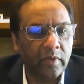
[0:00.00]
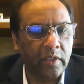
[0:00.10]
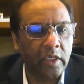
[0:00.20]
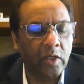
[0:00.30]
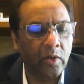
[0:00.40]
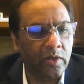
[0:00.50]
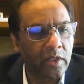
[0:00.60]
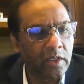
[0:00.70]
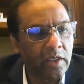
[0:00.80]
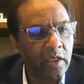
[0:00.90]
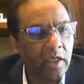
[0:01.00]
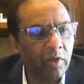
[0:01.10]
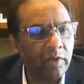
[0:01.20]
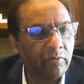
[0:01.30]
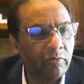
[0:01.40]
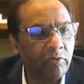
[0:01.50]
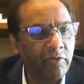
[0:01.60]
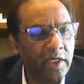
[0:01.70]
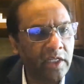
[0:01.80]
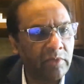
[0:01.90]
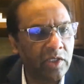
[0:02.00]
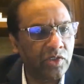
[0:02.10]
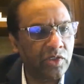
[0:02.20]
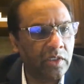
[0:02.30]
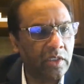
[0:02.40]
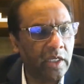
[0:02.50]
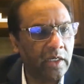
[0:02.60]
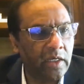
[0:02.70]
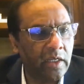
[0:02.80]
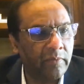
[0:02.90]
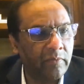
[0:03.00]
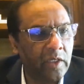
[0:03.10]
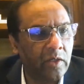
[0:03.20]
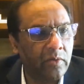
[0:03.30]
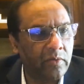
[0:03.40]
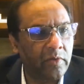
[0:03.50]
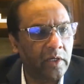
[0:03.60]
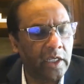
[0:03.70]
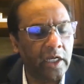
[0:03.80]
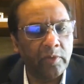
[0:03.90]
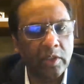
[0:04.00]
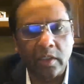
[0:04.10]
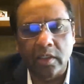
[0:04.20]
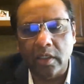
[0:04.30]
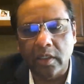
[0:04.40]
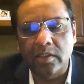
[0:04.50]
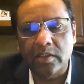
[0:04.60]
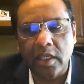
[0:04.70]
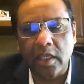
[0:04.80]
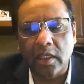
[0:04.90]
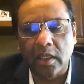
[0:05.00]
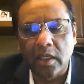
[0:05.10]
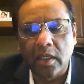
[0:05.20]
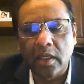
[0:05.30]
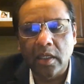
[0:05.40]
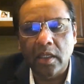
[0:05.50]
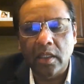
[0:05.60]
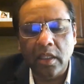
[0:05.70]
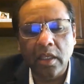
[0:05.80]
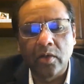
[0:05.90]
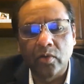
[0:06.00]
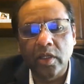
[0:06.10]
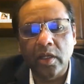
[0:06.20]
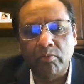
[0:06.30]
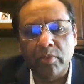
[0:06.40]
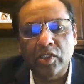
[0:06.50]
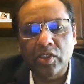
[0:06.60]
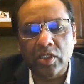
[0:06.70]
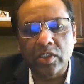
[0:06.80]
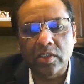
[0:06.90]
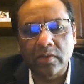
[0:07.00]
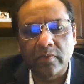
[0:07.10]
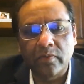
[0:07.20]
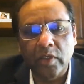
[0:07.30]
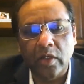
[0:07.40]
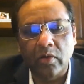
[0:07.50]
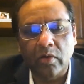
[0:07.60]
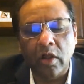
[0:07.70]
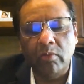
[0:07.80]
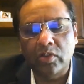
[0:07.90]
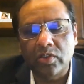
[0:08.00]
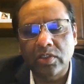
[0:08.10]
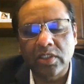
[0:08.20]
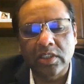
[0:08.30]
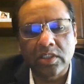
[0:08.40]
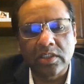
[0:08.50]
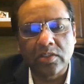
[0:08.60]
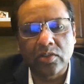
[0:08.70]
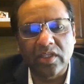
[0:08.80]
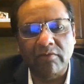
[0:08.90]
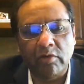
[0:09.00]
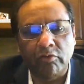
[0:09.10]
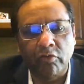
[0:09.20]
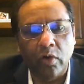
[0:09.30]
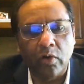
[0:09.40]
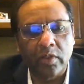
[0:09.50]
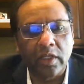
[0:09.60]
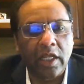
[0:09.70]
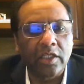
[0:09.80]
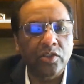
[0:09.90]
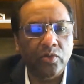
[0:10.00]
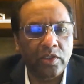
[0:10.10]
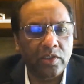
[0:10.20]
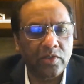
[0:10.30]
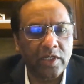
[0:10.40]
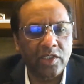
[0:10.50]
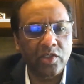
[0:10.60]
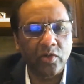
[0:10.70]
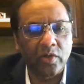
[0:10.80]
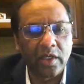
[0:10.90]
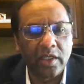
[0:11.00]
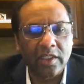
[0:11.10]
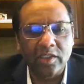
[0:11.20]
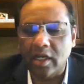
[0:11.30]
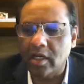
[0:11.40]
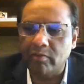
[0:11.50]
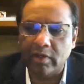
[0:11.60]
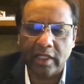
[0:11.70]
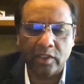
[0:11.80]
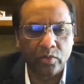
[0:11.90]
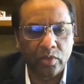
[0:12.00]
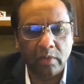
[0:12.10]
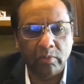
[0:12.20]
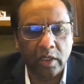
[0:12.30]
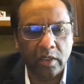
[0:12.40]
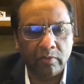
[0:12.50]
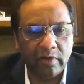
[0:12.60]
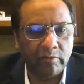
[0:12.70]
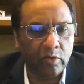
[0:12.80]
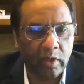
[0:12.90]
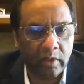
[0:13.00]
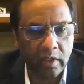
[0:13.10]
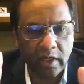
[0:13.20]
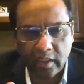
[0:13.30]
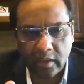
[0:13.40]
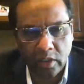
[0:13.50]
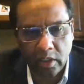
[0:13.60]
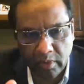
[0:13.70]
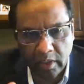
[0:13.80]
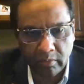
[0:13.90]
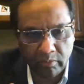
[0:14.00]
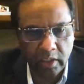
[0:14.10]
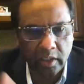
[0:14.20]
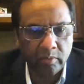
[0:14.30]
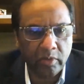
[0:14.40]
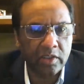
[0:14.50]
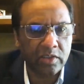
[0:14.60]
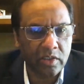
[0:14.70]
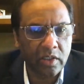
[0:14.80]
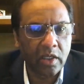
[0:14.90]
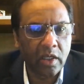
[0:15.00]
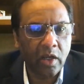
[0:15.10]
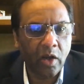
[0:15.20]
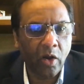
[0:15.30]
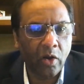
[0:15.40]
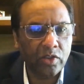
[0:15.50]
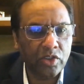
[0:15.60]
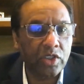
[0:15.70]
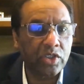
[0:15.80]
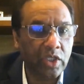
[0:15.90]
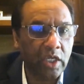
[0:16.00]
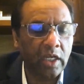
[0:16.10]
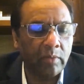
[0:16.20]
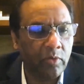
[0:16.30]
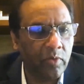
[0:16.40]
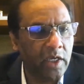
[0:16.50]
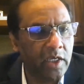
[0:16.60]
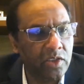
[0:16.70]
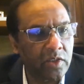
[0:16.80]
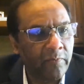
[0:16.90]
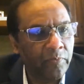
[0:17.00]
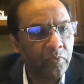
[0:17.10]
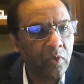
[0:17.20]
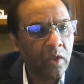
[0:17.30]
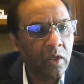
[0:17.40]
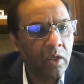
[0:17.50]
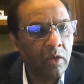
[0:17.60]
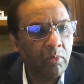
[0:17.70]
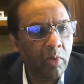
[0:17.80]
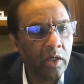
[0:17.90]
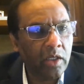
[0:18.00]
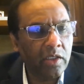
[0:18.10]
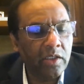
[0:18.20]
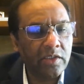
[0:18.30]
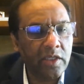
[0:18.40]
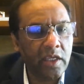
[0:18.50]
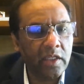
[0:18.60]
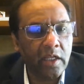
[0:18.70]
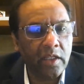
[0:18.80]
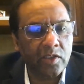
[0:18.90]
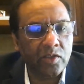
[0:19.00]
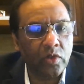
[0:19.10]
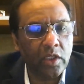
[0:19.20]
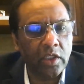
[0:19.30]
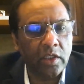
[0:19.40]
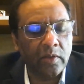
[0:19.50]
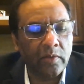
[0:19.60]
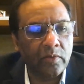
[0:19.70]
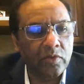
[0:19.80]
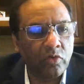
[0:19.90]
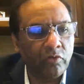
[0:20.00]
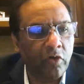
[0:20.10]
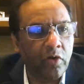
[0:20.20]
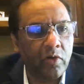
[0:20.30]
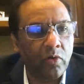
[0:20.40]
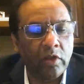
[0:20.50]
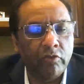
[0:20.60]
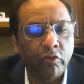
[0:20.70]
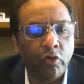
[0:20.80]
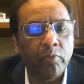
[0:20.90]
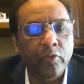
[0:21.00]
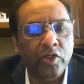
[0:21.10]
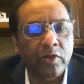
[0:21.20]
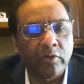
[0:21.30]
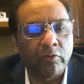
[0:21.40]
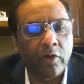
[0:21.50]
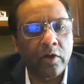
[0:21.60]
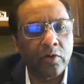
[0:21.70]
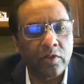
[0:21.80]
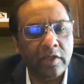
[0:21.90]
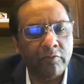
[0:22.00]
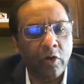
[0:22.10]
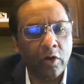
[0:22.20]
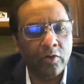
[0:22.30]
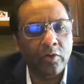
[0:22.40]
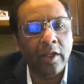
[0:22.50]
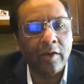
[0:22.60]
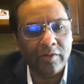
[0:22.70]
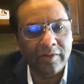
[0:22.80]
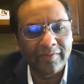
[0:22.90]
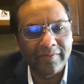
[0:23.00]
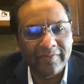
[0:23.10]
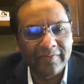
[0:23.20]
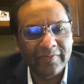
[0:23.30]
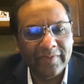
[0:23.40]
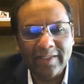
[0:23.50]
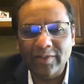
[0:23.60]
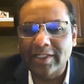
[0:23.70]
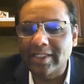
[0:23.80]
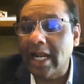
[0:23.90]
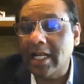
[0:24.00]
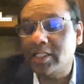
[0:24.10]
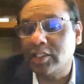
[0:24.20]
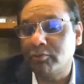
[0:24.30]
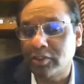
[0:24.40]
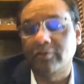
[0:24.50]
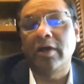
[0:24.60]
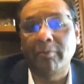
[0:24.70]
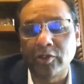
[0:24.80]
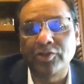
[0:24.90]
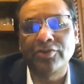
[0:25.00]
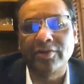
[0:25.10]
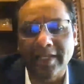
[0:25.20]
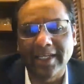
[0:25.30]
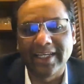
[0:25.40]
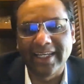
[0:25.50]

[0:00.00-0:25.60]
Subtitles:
keynote, and one fact he mentioned that really had me thinking. He's saying they grew their business almost 6 to 7-fold over the last 2 years, right? So they started with like 2-3 billion of revenue. Now they're like 30 billion plus on just AWS. But he's saying that there's so far only 4% of the workloads have gone to cloud. So there's 96% of the opportunity